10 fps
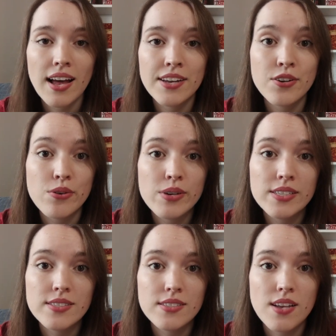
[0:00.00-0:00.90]
I know
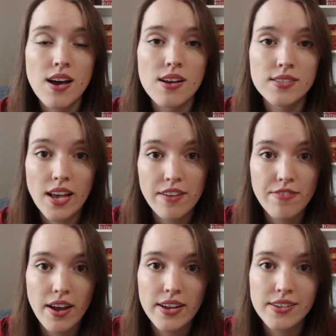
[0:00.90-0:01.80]
it's a
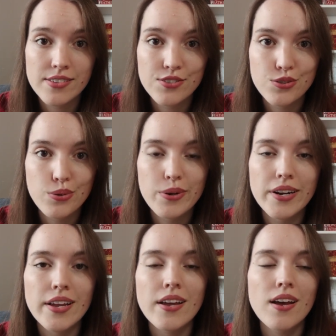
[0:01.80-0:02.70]
sci-fi
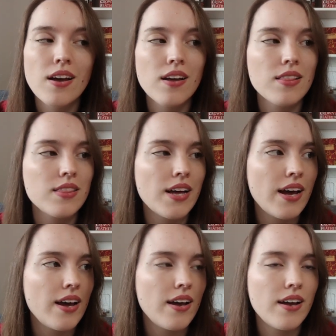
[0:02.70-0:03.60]
story
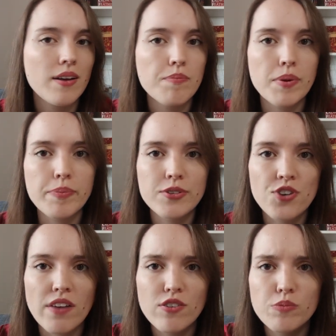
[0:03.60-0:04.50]
that people
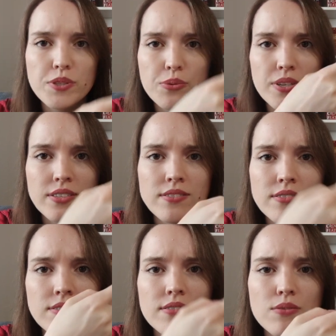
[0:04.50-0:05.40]
travel
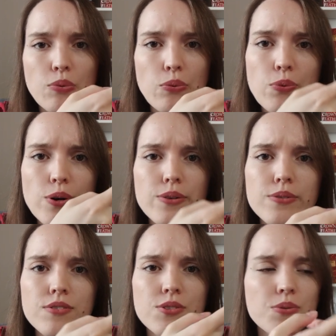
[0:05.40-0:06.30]
between
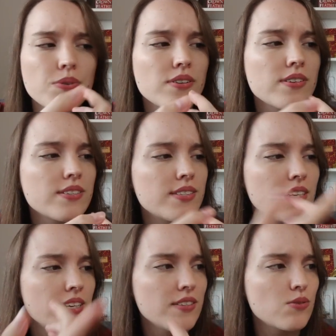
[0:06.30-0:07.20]
worlds or
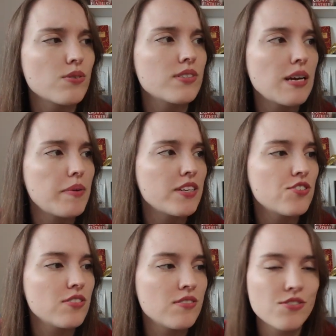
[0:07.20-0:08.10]
cities or
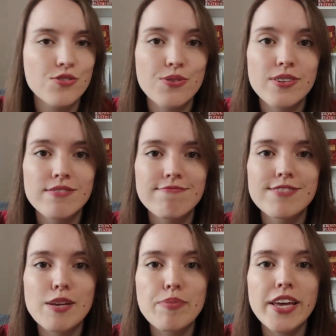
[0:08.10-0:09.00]
dimensions or
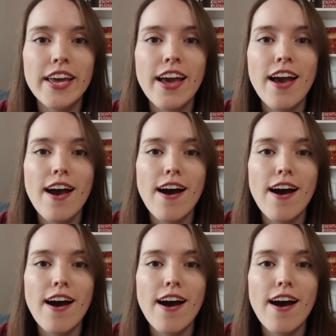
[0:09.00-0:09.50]
something.